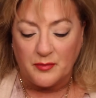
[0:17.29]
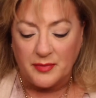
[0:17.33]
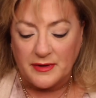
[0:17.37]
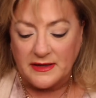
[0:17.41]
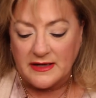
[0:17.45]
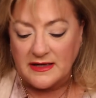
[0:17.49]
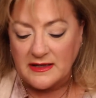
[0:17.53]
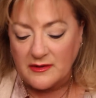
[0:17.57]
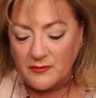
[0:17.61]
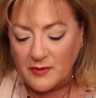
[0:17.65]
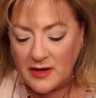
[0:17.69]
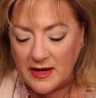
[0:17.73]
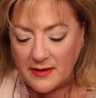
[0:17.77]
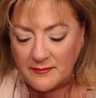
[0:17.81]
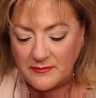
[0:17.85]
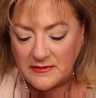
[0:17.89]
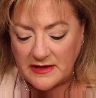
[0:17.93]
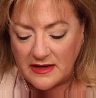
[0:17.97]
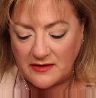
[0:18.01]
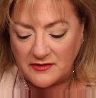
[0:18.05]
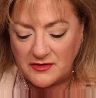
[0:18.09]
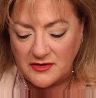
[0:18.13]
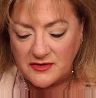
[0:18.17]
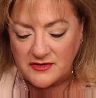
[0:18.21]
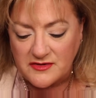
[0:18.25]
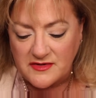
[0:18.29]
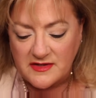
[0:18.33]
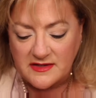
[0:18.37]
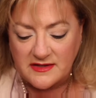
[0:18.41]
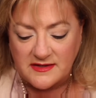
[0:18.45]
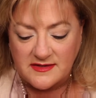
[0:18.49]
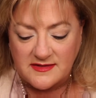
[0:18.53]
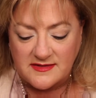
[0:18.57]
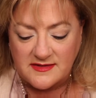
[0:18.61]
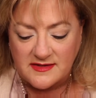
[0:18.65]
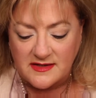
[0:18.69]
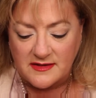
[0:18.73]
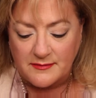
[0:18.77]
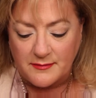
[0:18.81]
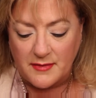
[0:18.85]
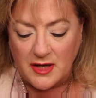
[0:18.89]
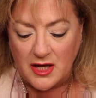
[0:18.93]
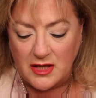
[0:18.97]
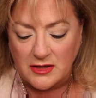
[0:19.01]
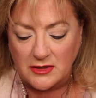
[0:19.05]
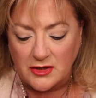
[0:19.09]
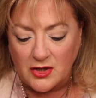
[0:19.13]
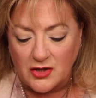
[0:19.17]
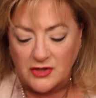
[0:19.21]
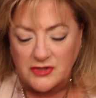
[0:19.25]
But anyway, I'm now using a
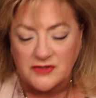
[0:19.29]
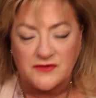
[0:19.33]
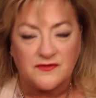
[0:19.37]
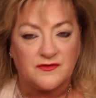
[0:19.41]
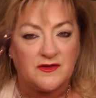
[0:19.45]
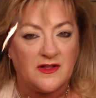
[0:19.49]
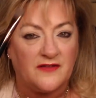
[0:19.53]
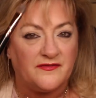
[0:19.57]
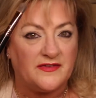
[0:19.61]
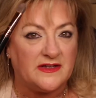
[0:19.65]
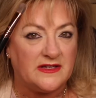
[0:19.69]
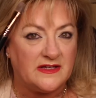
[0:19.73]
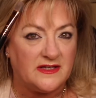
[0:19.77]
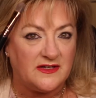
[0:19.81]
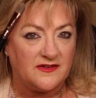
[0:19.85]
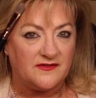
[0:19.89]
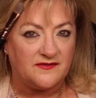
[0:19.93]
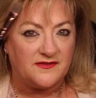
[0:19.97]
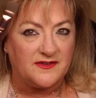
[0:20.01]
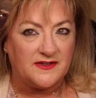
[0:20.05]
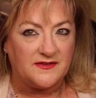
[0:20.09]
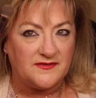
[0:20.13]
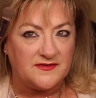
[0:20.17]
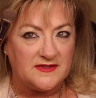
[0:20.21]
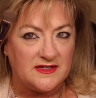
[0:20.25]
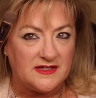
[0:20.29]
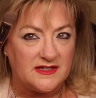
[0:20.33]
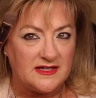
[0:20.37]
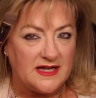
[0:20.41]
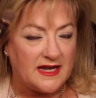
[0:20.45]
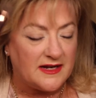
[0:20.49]
Sigma Large Fluffy E50.